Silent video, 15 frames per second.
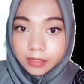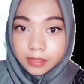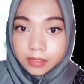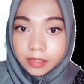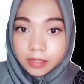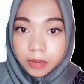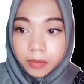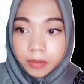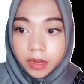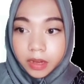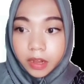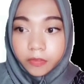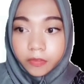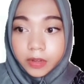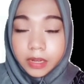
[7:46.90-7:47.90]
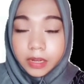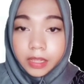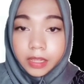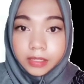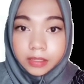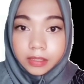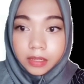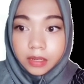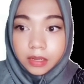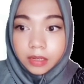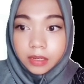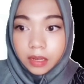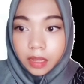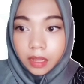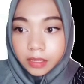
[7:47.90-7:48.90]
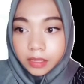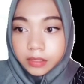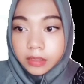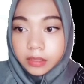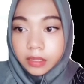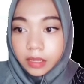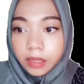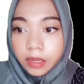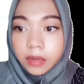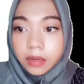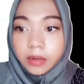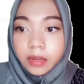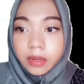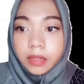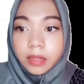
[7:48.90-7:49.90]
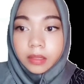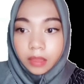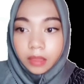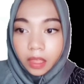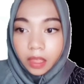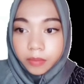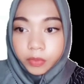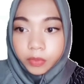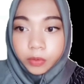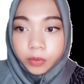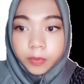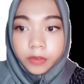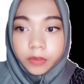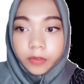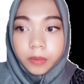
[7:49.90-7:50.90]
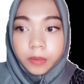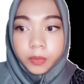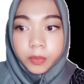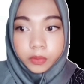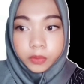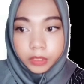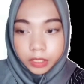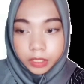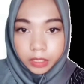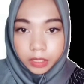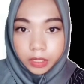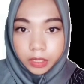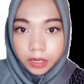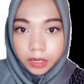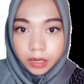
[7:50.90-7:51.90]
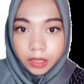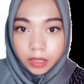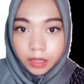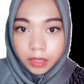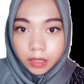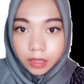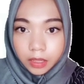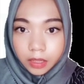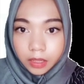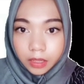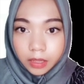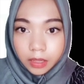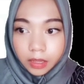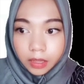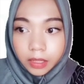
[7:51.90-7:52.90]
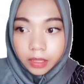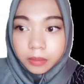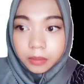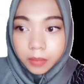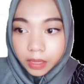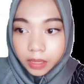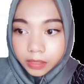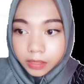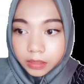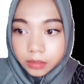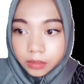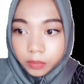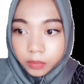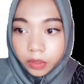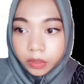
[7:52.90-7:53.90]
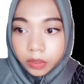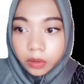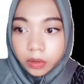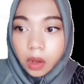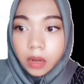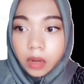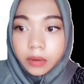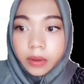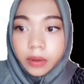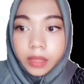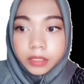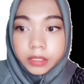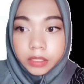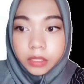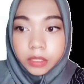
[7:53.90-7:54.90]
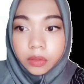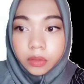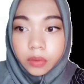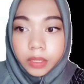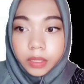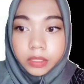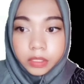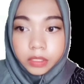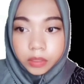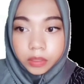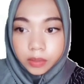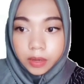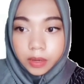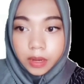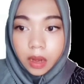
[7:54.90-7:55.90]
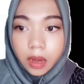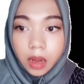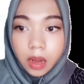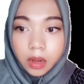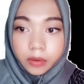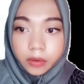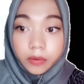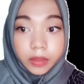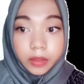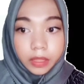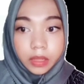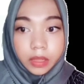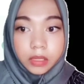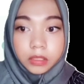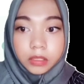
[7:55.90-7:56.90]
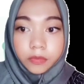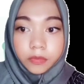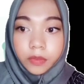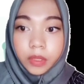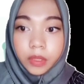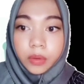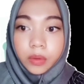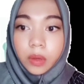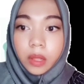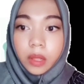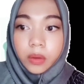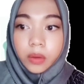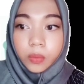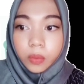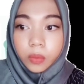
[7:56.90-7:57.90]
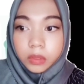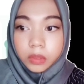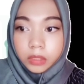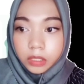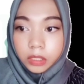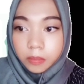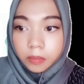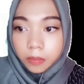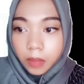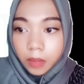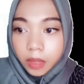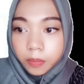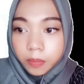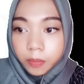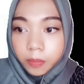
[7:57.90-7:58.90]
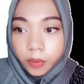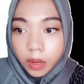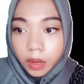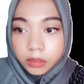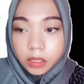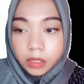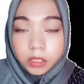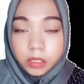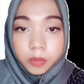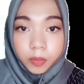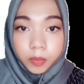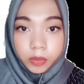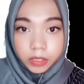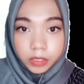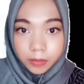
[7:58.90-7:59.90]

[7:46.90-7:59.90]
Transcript: Next, number 11 is analyze in real time to prevent pollution. It means monitor our reaction to ensure they are creating as few unwanted byproducts as